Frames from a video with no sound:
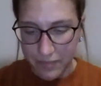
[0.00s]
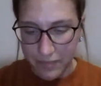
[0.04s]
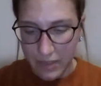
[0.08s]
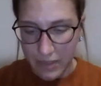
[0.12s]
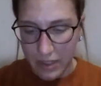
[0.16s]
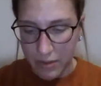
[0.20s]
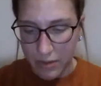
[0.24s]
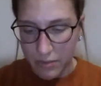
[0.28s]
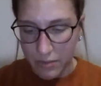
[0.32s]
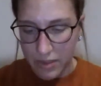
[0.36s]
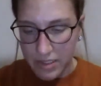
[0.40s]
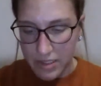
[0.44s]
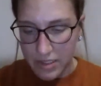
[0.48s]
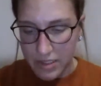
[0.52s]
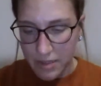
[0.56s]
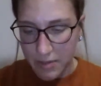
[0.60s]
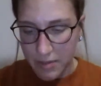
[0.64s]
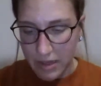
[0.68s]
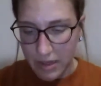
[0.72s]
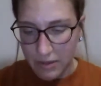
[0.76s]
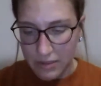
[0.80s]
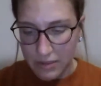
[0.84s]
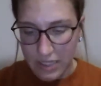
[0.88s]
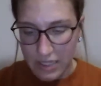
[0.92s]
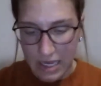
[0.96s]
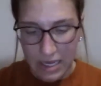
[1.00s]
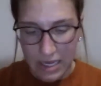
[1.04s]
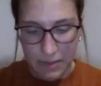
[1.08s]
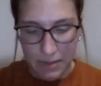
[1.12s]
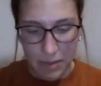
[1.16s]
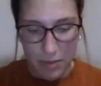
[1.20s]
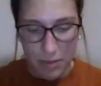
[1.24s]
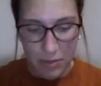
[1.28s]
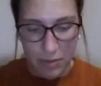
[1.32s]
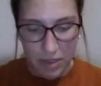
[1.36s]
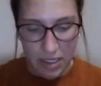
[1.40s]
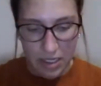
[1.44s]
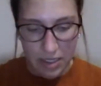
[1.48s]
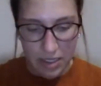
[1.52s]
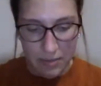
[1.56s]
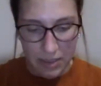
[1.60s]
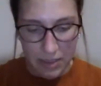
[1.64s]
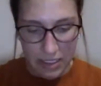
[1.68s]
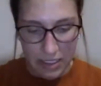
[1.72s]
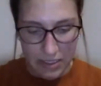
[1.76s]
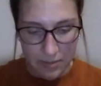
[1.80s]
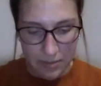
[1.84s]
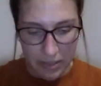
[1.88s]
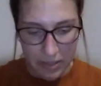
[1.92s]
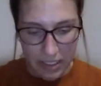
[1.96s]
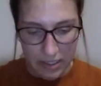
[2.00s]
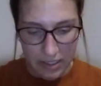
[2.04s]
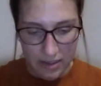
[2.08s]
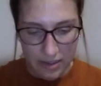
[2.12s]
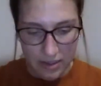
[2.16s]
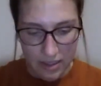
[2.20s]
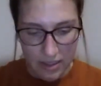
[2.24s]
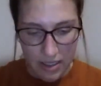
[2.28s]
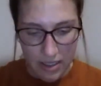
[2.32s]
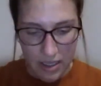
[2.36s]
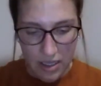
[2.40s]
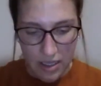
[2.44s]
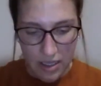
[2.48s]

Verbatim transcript: It was about time I put him in his place.